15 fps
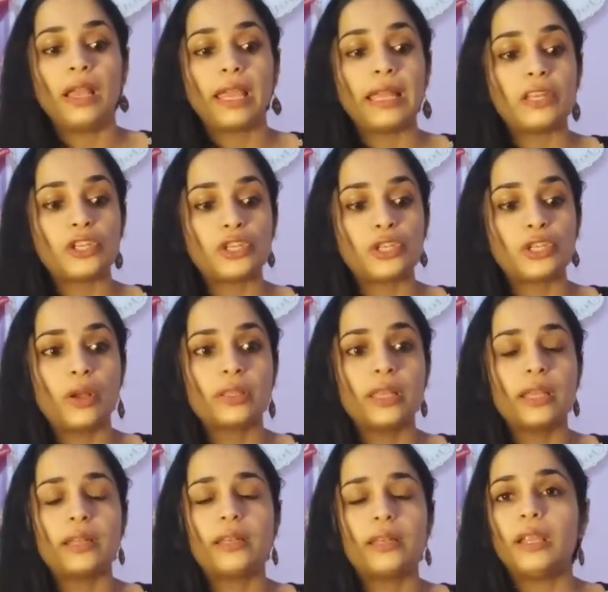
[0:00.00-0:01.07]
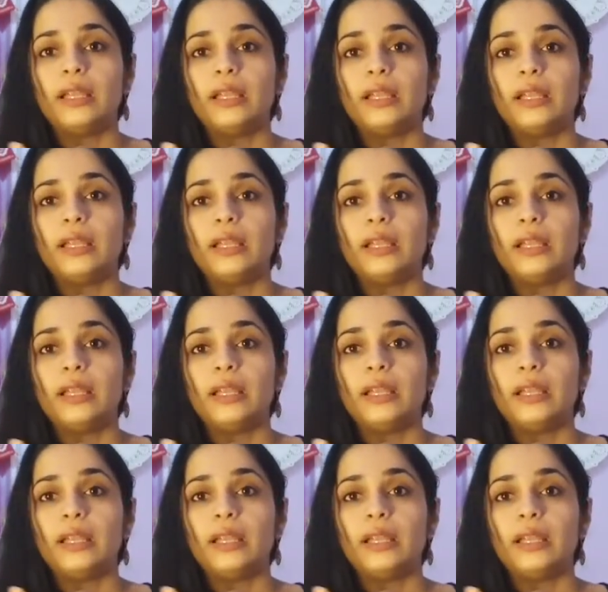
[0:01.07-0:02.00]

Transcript: get a shock that, did I tell?